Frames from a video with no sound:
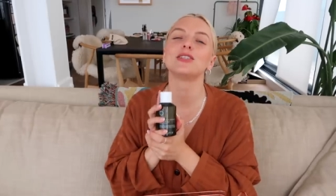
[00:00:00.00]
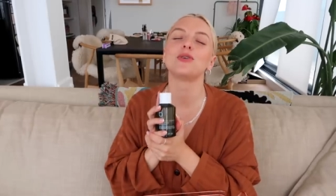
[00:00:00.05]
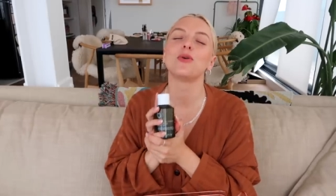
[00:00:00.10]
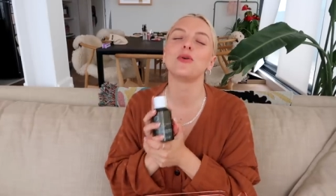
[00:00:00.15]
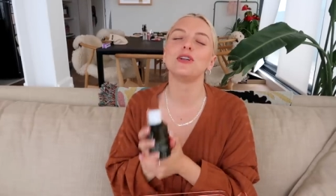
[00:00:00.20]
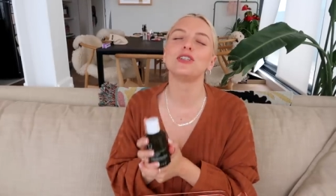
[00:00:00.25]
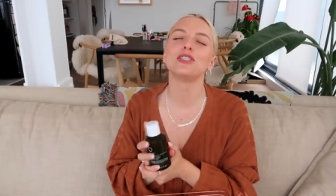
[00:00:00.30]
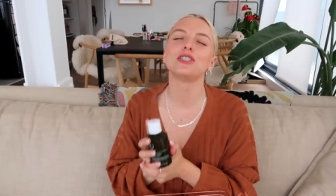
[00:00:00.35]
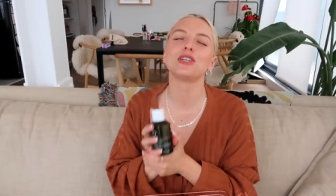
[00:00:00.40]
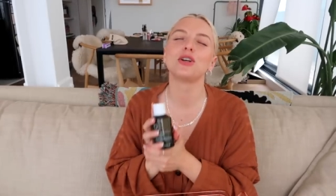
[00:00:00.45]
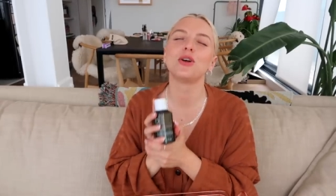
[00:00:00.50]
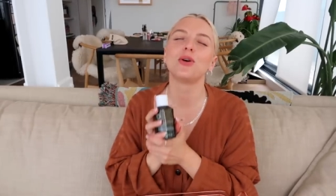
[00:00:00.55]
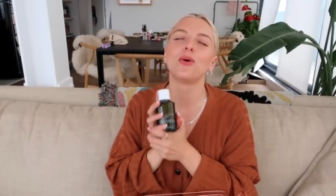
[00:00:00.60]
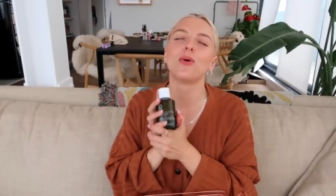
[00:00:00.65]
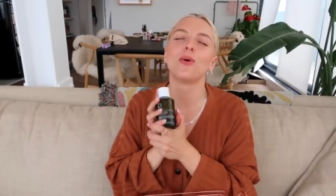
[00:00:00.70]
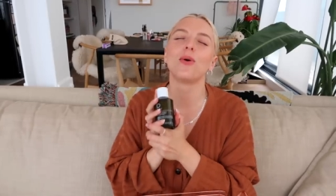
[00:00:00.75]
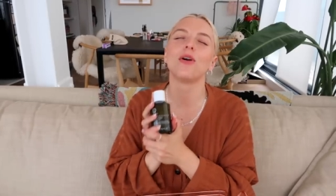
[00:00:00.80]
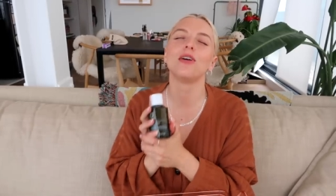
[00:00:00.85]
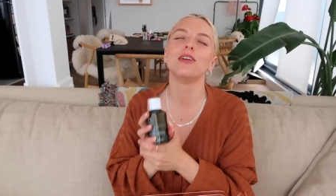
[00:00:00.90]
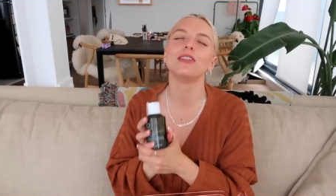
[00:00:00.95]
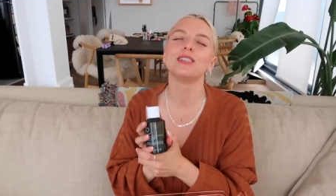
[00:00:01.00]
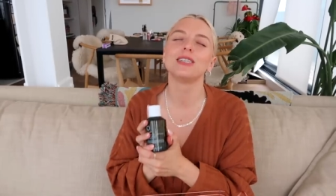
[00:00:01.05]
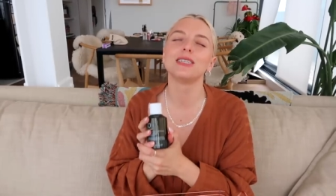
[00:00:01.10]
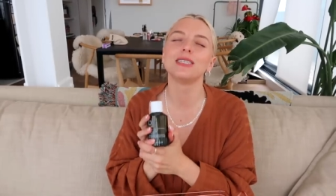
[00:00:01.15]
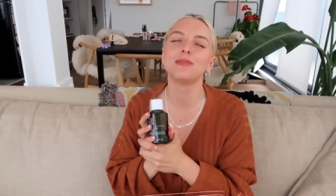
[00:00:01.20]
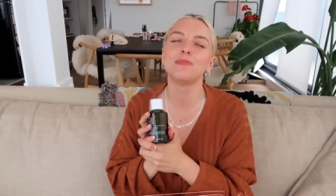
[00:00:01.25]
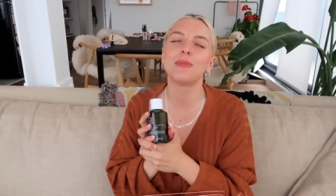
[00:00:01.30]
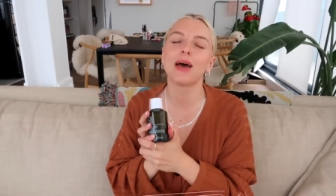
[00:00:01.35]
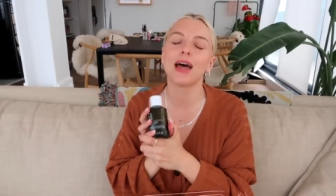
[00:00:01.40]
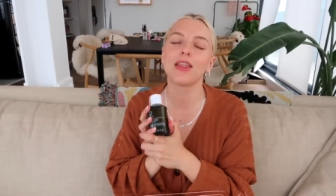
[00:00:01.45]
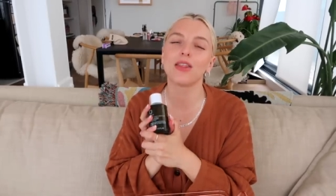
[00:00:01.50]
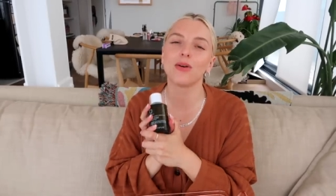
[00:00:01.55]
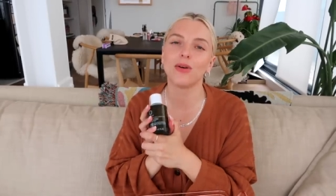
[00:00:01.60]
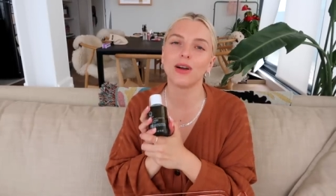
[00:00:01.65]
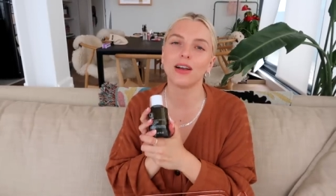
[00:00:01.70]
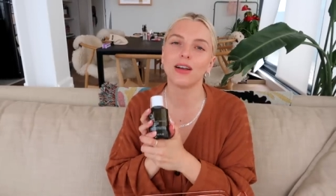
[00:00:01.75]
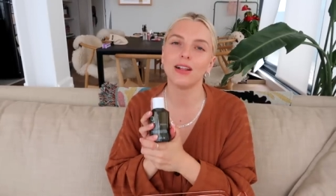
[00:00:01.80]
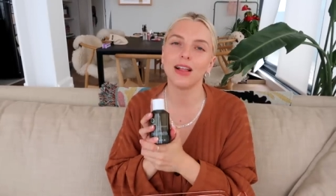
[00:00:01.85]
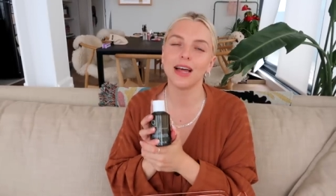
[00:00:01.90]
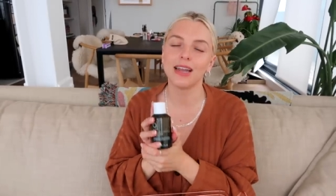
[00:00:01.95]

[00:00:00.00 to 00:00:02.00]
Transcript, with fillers: gorgeous, gorgeous bath oil.